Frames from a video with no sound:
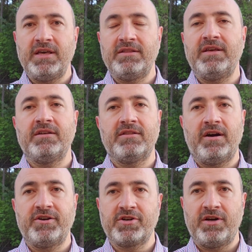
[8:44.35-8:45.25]
in the
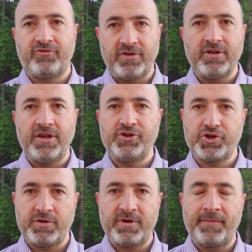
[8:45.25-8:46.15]
entire country, in
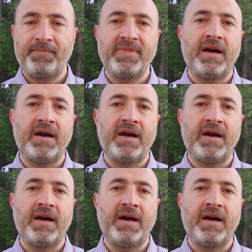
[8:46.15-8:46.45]
Germany.